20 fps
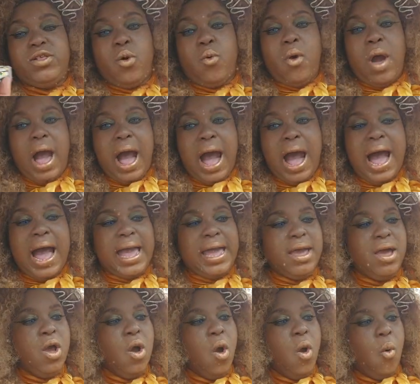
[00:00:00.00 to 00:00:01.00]
So
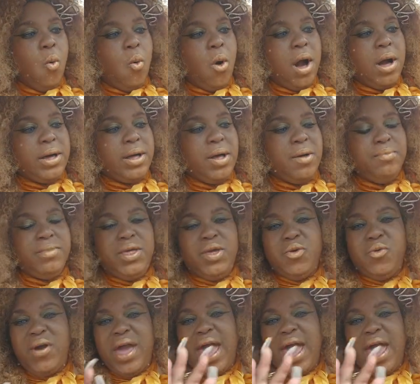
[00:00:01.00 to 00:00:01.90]
I welcome you.